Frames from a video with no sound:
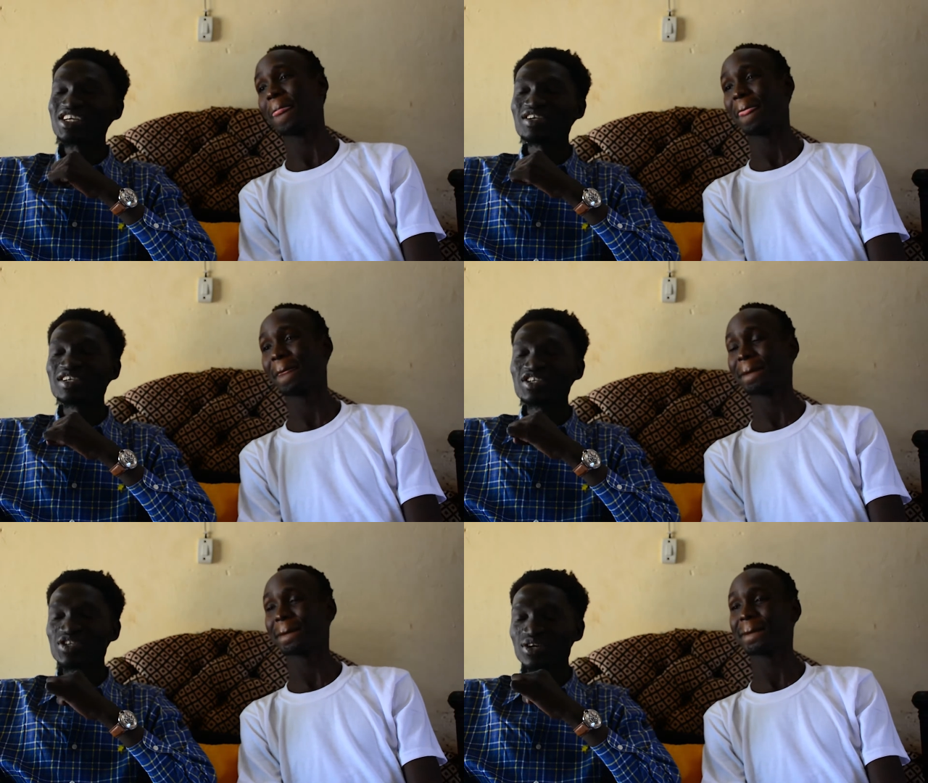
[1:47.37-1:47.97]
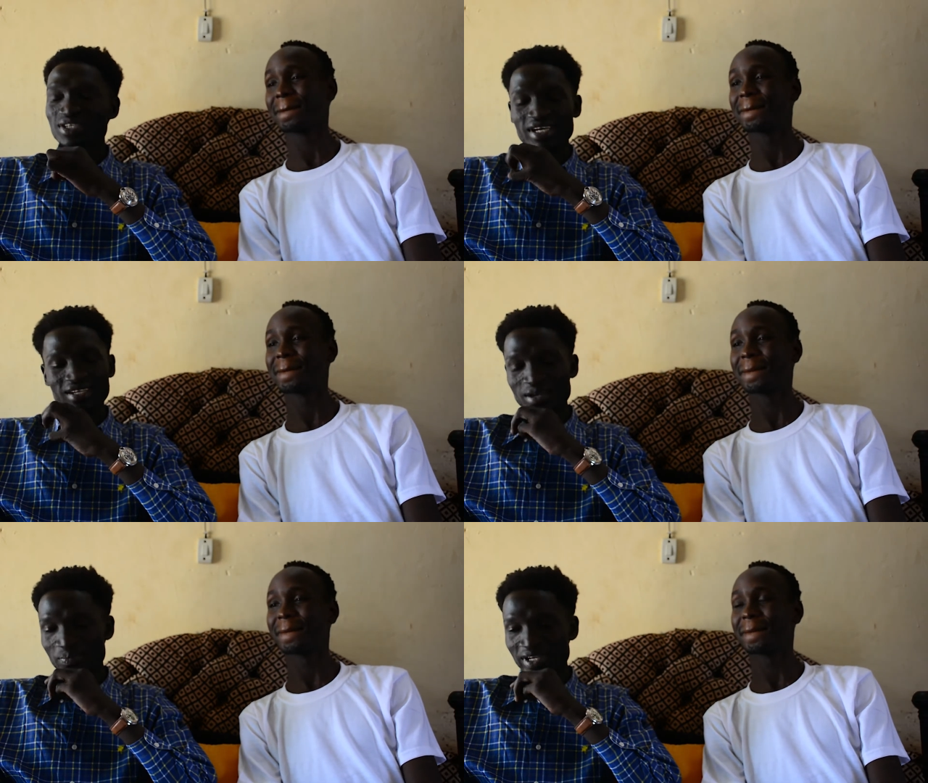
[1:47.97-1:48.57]
Speaker 1: January is short, eh,
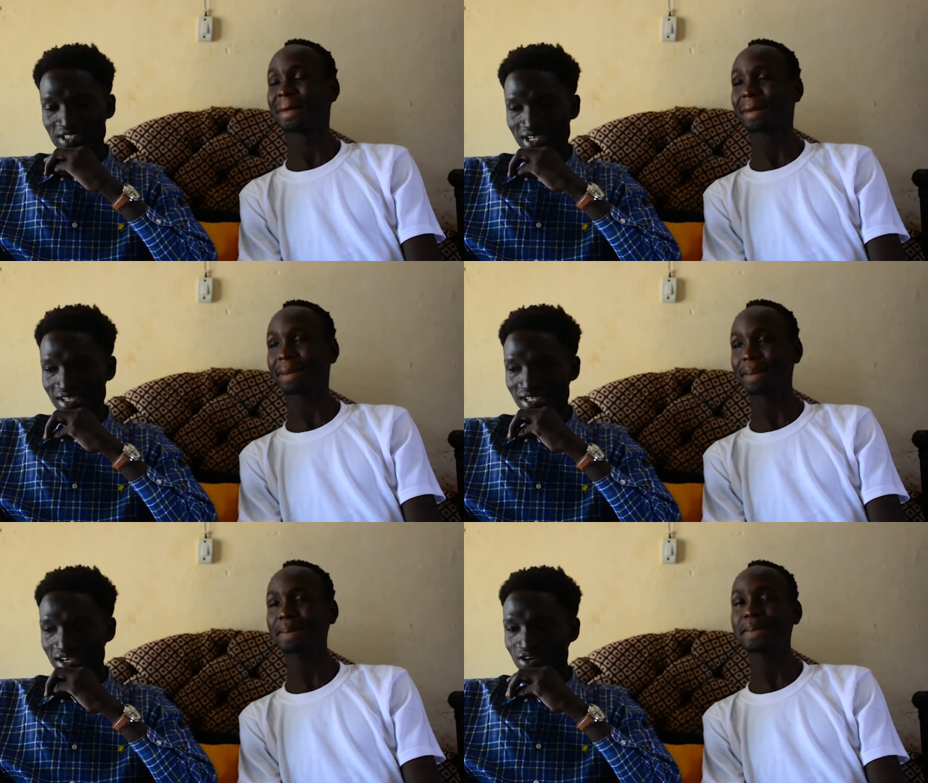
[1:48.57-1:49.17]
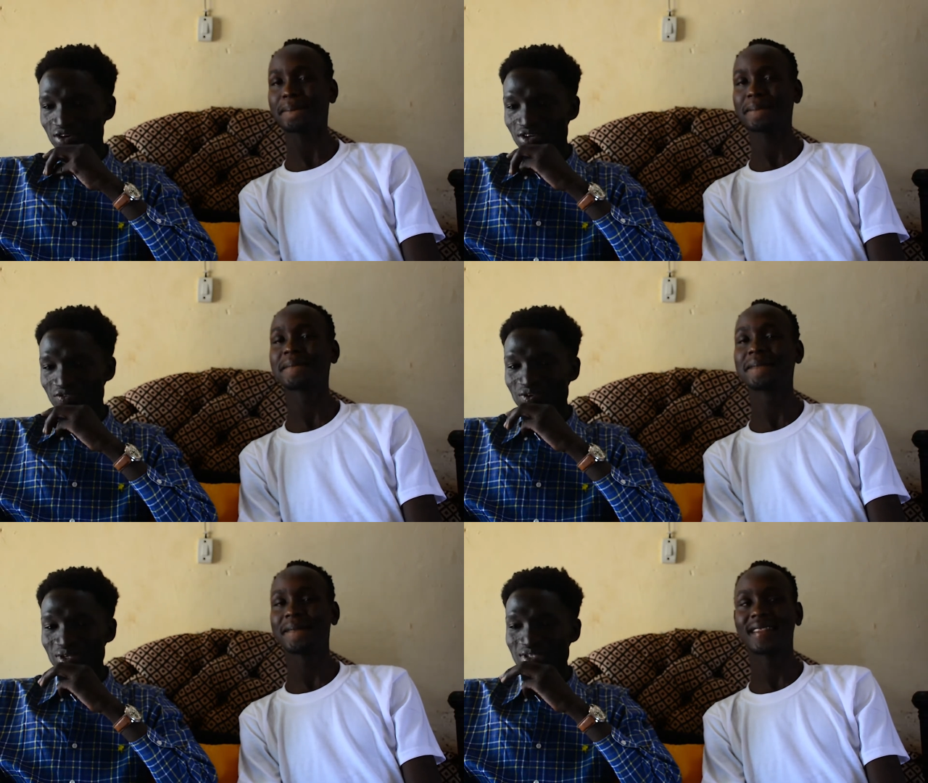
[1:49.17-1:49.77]
that means that
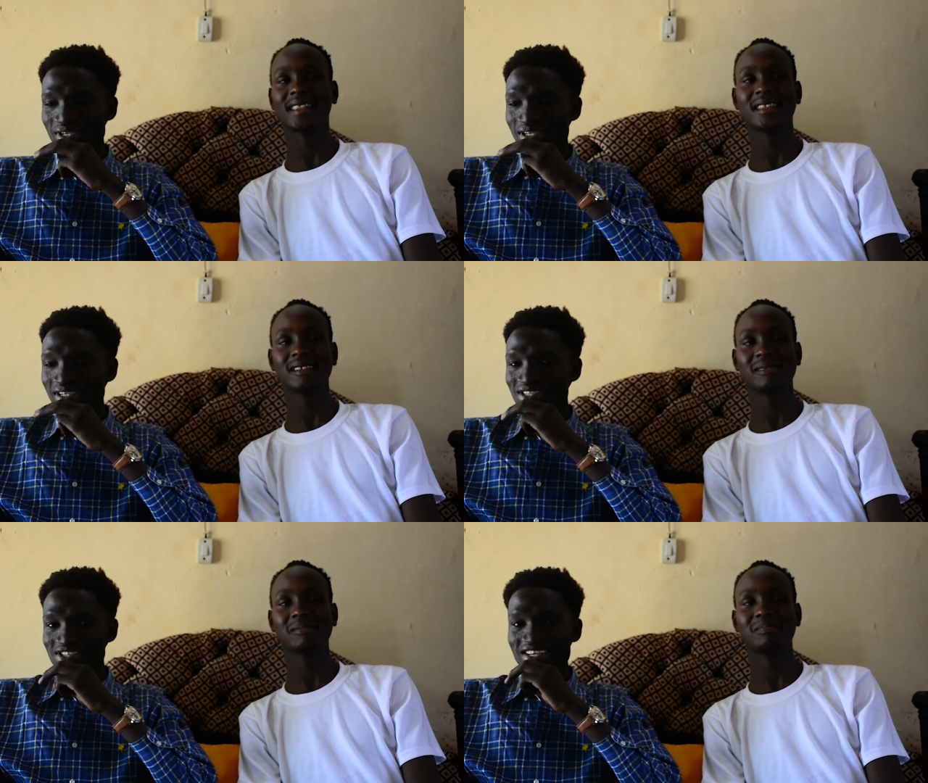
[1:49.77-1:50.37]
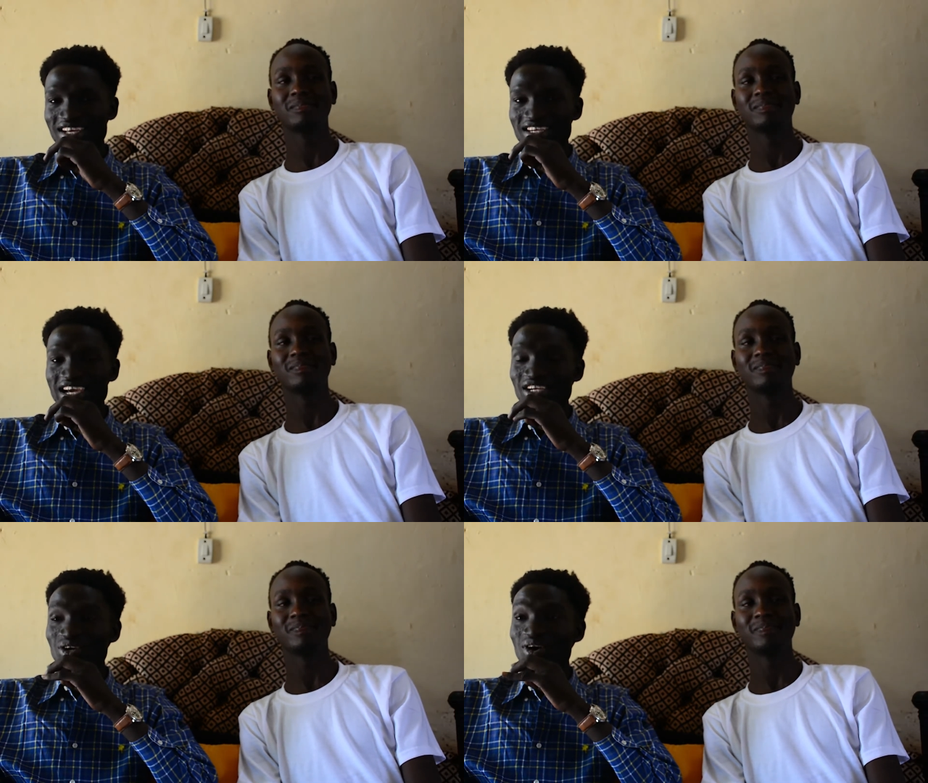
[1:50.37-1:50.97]
you've not seen a
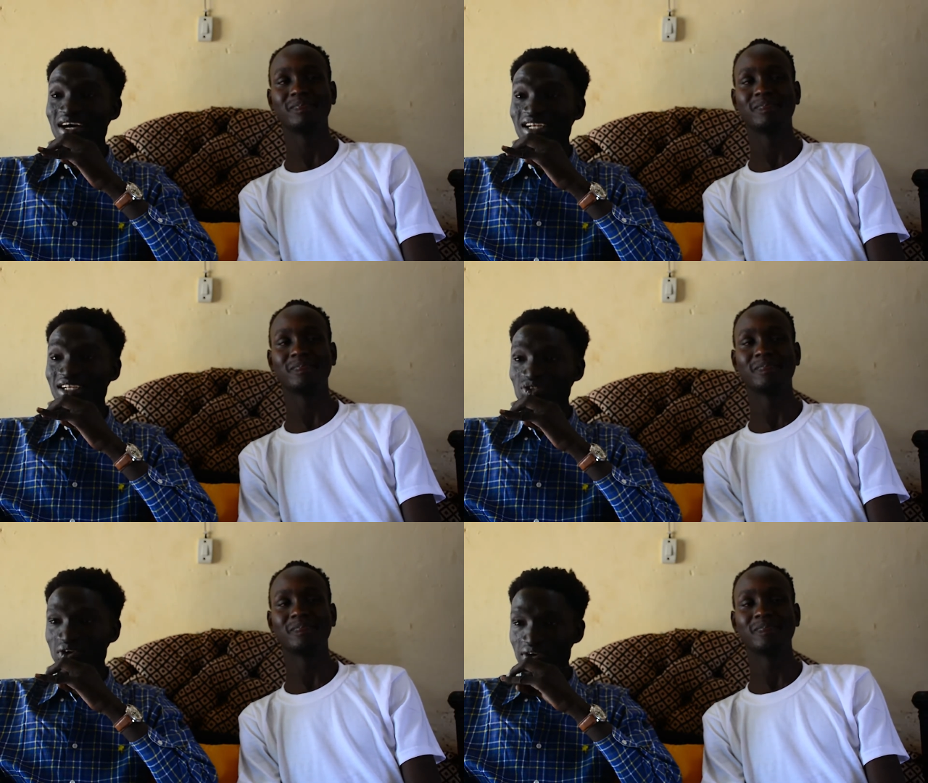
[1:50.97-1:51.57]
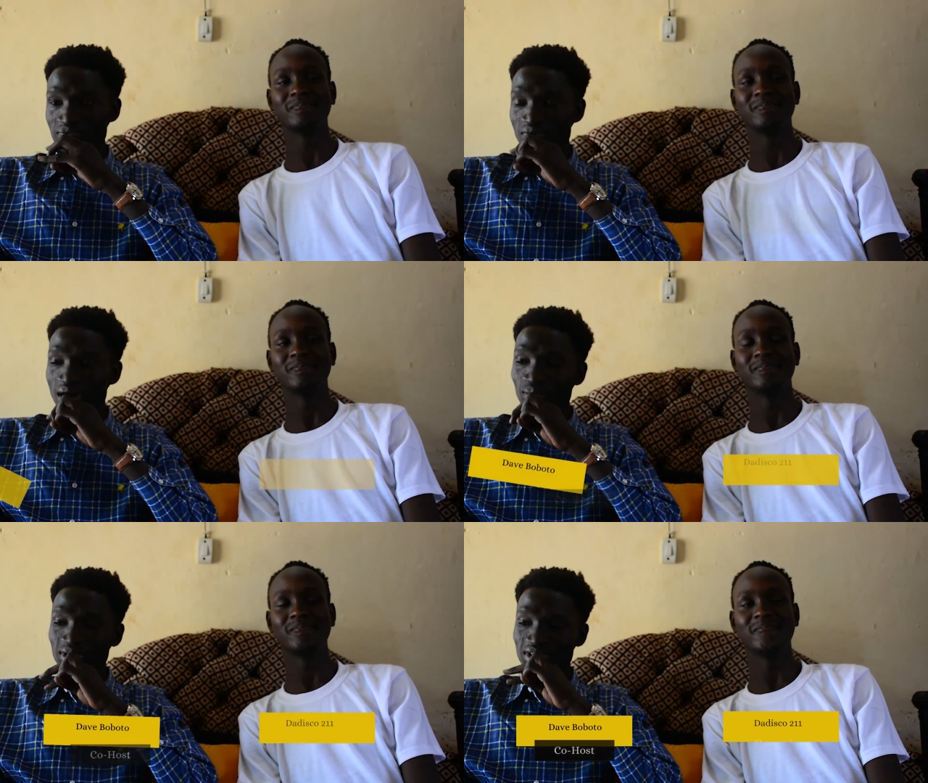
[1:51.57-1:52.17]
day longer than 24
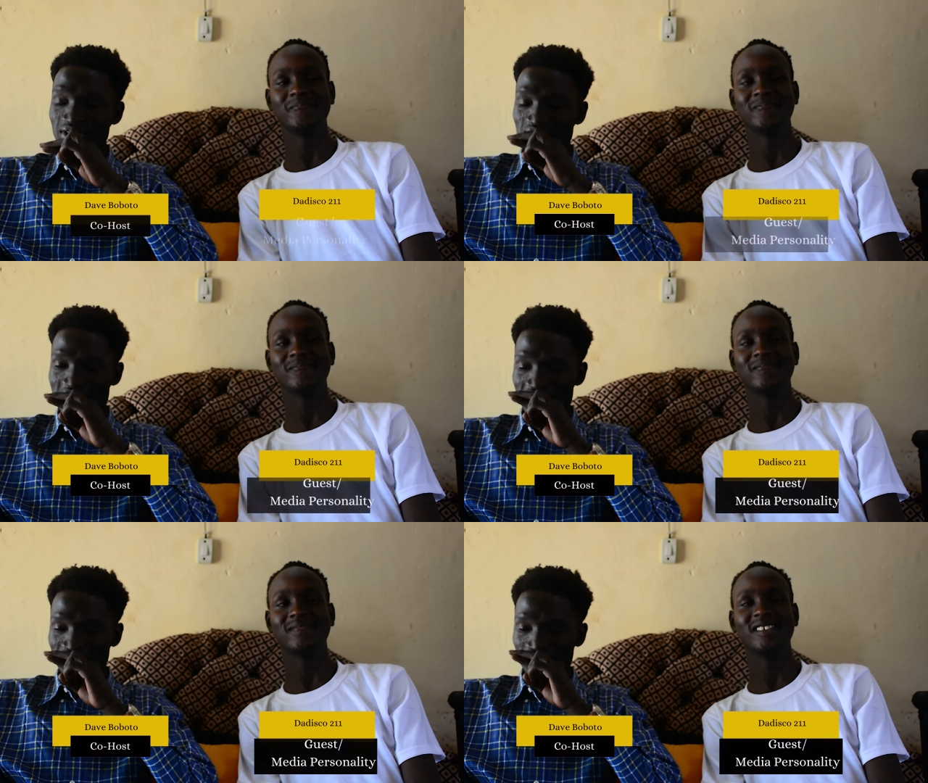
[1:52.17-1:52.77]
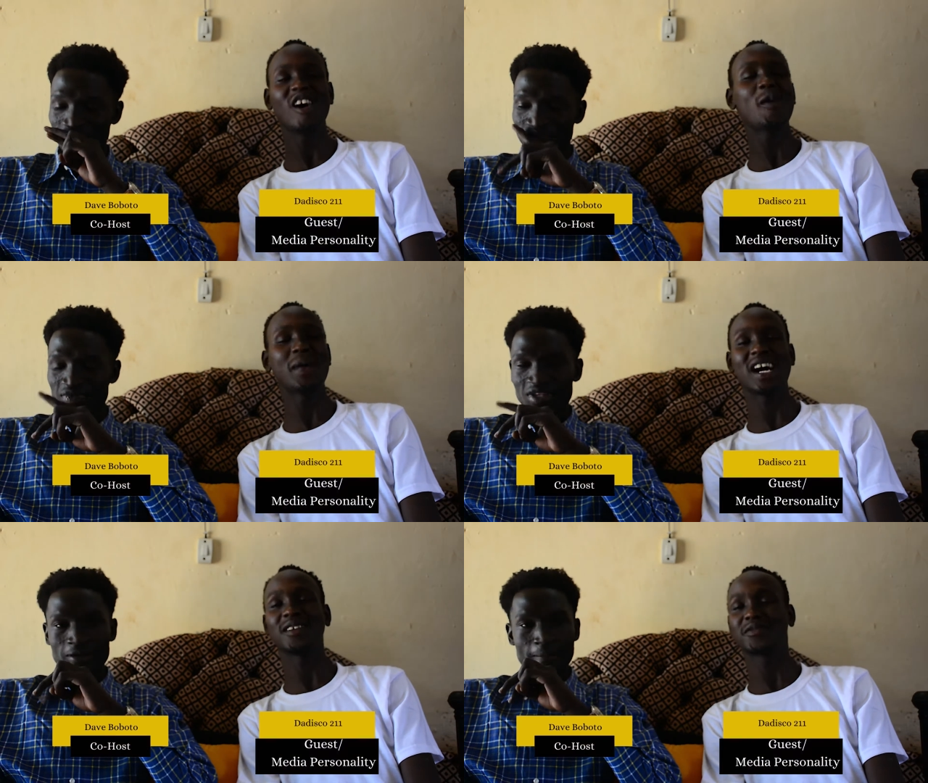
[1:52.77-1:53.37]
hours in your life
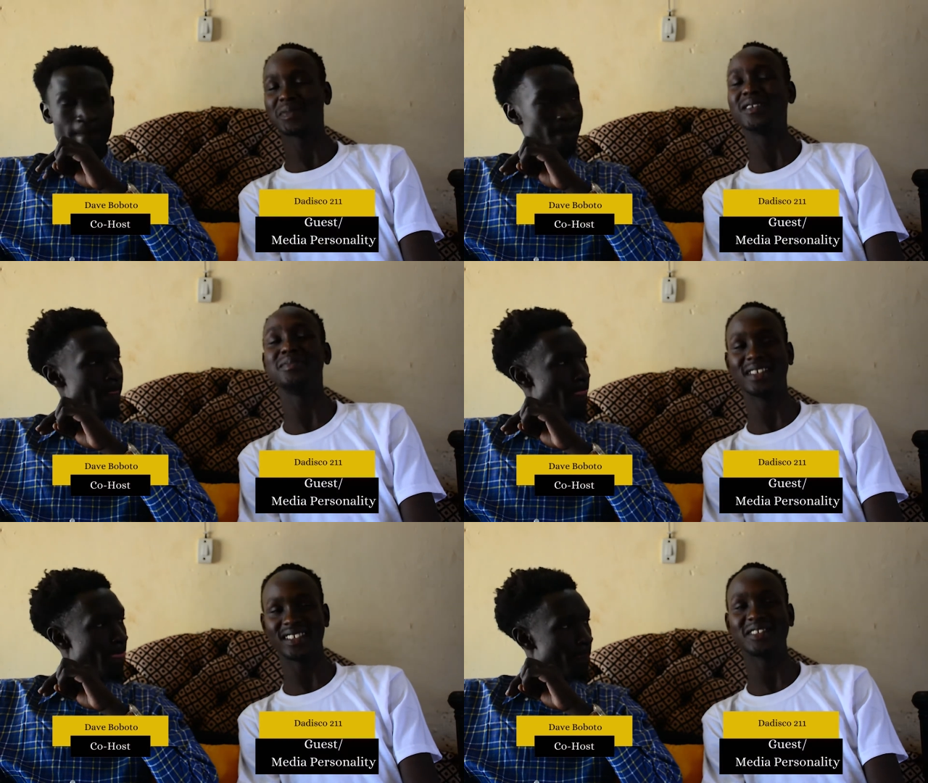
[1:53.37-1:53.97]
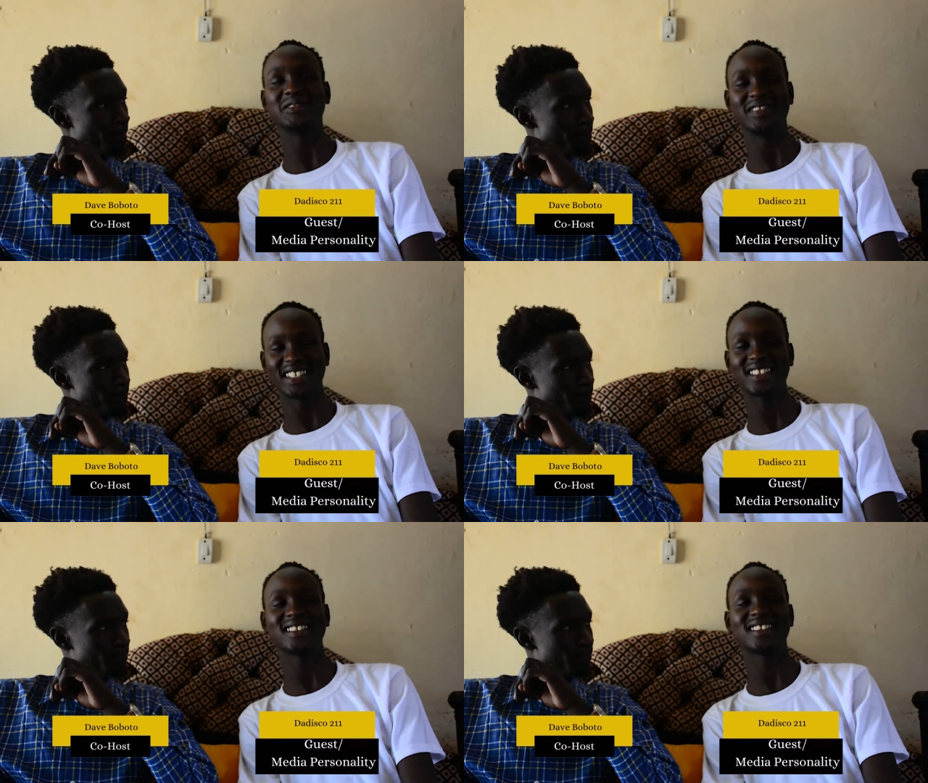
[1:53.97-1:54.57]
Speaker 2: perhaps maybe you hmm. just